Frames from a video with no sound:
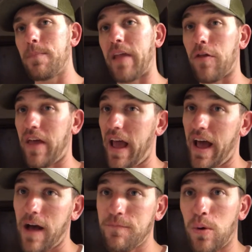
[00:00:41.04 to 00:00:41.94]
Now, they
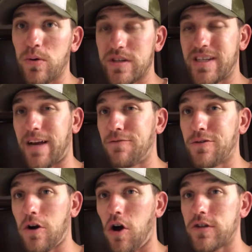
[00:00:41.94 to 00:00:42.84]
have pulled several
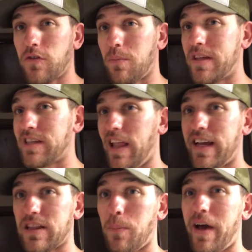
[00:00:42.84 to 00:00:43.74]
cars from this
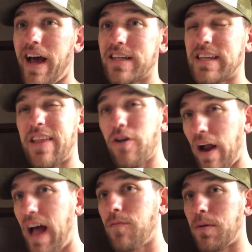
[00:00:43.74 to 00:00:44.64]
lake in the past, and there
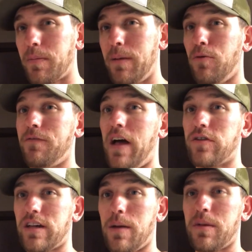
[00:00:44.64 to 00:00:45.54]
have been people
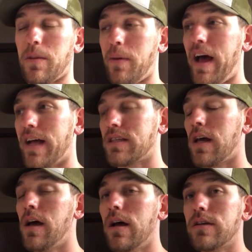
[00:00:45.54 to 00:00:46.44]
found in them in the past.
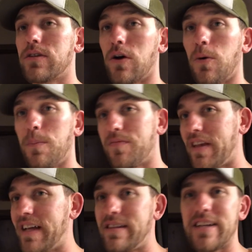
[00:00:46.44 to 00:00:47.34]
So
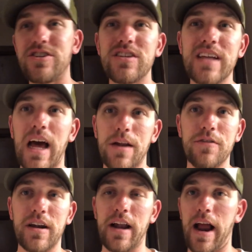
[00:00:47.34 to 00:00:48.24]
it's just kind
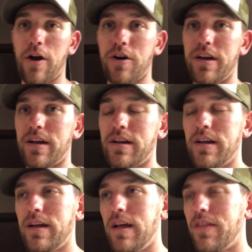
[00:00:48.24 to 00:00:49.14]
of in an area
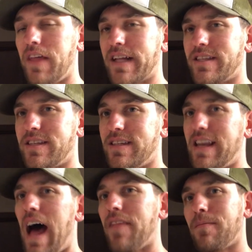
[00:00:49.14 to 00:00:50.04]
that's
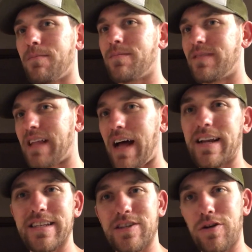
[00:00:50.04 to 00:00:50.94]
not
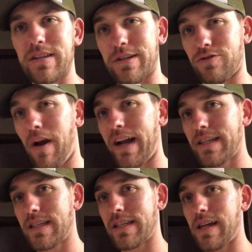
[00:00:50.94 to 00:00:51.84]
necessarily the
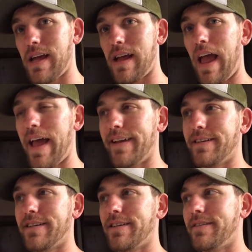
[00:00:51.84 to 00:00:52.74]
greatest,
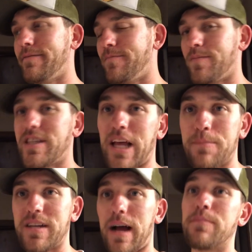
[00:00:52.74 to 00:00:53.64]
and
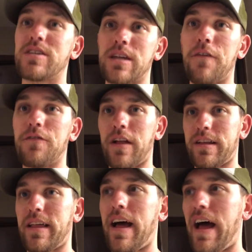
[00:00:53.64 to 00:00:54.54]
sometimes stuff
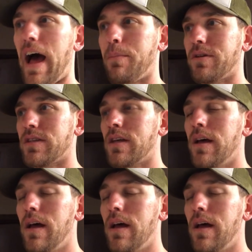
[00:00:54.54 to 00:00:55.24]
like that happens.